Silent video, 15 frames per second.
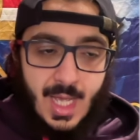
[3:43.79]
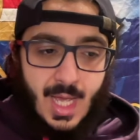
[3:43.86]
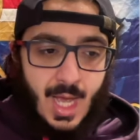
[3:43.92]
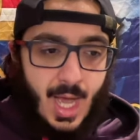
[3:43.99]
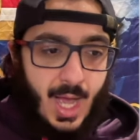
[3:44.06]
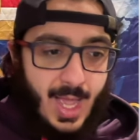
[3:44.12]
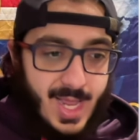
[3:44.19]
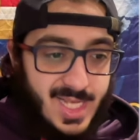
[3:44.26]

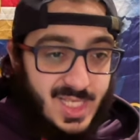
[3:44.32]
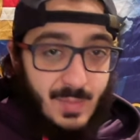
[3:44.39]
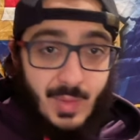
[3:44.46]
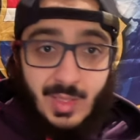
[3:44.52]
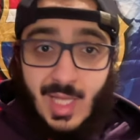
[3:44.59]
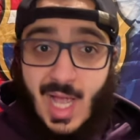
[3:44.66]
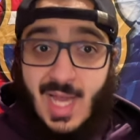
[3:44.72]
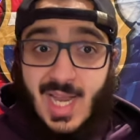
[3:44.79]
AC
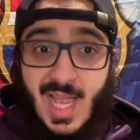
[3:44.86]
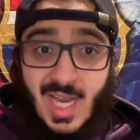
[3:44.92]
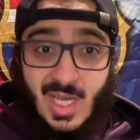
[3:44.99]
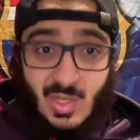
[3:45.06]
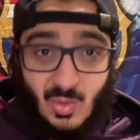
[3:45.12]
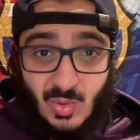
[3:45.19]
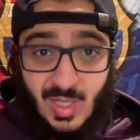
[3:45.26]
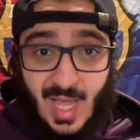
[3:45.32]
Milan,
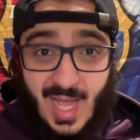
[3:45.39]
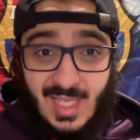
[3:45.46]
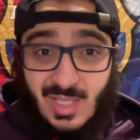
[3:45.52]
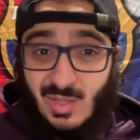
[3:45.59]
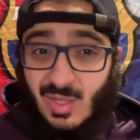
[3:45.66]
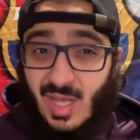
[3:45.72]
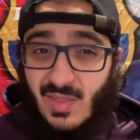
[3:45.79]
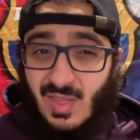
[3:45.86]
and
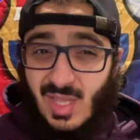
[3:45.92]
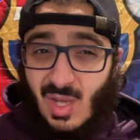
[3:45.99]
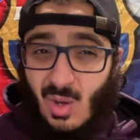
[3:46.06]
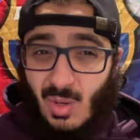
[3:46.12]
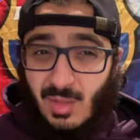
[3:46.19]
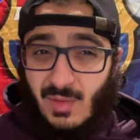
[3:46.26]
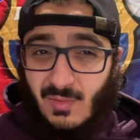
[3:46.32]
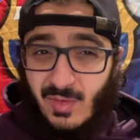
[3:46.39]
Newcastle. I think they
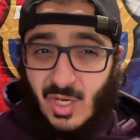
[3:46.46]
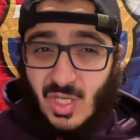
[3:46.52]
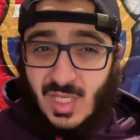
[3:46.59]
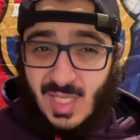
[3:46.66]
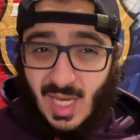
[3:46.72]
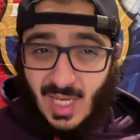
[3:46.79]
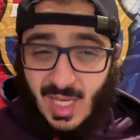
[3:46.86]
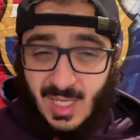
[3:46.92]
only finished
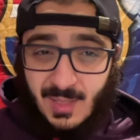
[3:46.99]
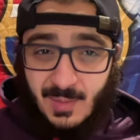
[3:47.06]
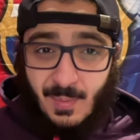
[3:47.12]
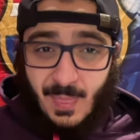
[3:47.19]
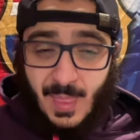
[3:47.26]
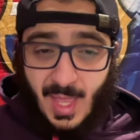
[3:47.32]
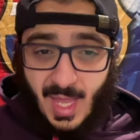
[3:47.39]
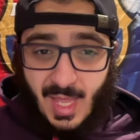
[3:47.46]
second
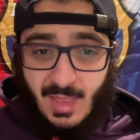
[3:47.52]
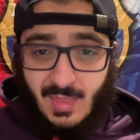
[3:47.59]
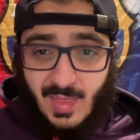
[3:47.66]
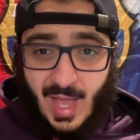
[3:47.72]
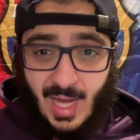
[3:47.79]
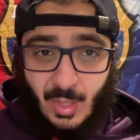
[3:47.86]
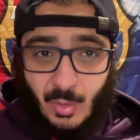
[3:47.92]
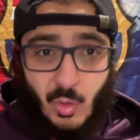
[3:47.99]
in
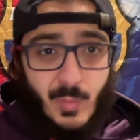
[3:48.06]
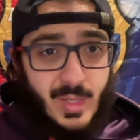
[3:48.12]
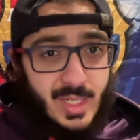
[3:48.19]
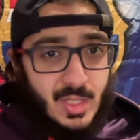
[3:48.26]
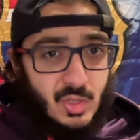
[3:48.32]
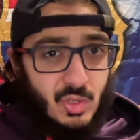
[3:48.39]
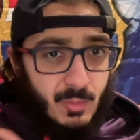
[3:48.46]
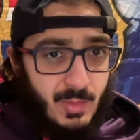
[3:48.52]
that group
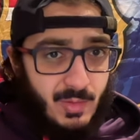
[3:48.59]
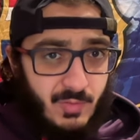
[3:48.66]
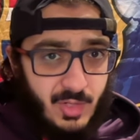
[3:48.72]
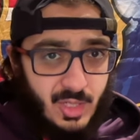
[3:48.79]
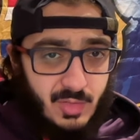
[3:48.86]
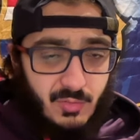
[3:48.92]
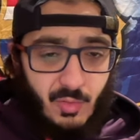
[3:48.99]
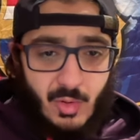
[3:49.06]
because Dortmund
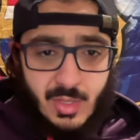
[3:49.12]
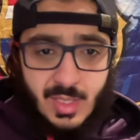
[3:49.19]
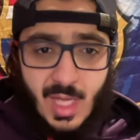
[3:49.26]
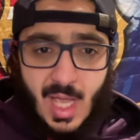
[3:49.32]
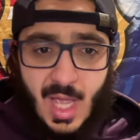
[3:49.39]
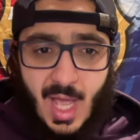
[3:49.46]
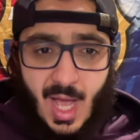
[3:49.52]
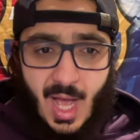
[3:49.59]
finished first,
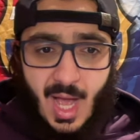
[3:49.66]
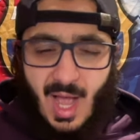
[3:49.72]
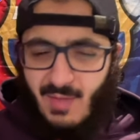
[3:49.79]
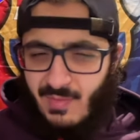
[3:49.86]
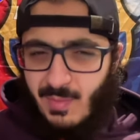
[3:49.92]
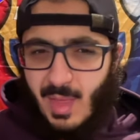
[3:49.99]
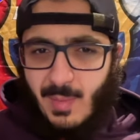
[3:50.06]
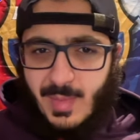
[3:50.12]

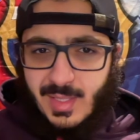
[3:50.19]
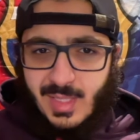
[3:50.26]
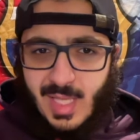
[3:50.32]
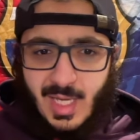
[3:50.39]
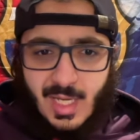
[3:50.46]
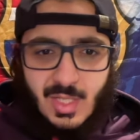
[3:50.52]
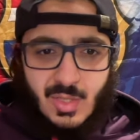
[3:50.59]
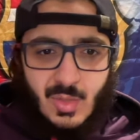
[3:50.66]
if I'm not
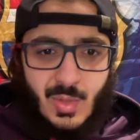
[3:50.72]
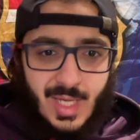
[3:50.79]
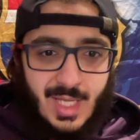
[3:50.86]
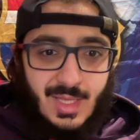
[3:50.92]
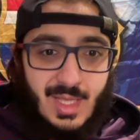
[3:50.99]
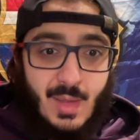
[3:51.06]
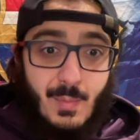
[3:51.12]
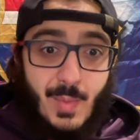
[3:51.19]
mistaken. So
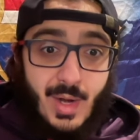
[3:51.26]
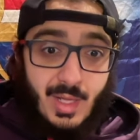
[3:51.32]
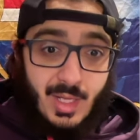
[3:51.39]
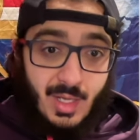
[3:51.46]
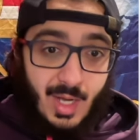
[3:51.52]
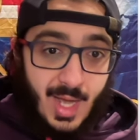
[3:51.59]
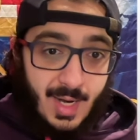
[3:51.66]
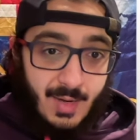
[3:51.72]
again, they
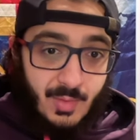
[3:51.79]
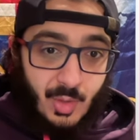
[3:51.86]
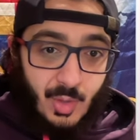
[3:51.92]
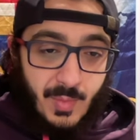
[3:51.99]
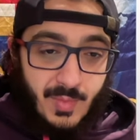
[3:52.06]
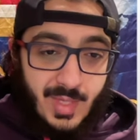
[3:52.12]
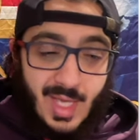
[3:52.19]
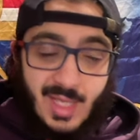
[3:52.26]
barely got out of the
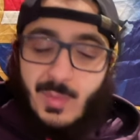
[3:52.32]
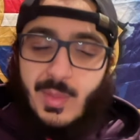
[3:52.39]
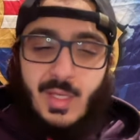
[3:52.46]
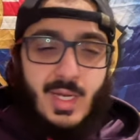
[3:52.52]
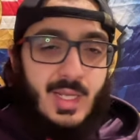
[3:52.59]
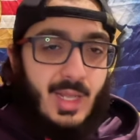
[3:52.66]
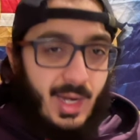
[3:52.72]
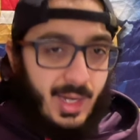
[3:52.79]
group of death, but
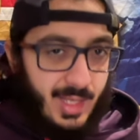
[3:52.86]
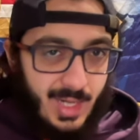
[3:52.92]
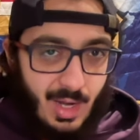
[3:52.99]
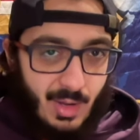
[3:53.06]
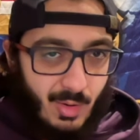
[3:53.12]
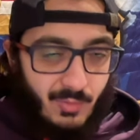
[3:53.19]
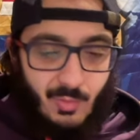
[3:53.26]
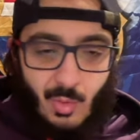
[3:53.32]
they did get
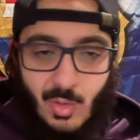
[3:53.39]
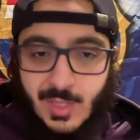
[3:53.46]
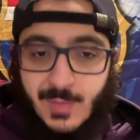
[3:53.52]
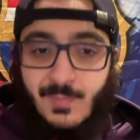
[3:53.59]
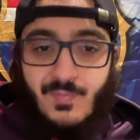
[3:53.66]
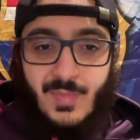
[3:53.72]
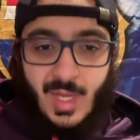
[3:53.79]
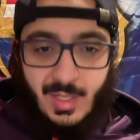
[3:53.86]
out, of course,
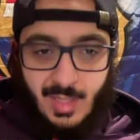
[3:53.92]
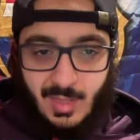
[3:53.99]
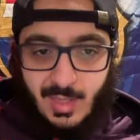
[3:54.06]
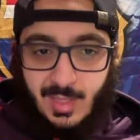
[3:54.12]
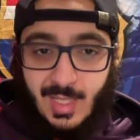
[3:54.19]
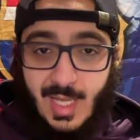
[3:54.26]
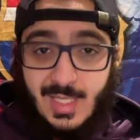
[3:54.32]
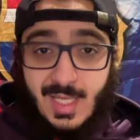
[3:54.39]

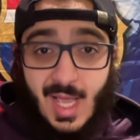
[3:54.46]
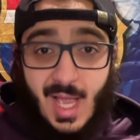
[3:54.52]
nonetheless.